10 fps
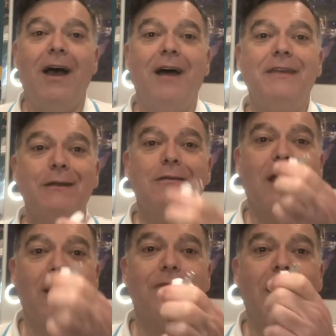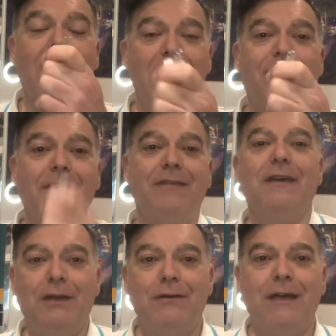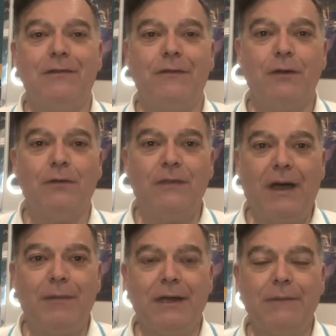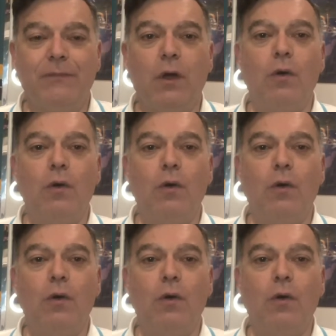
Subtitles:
and it'll cover everything you need for your family.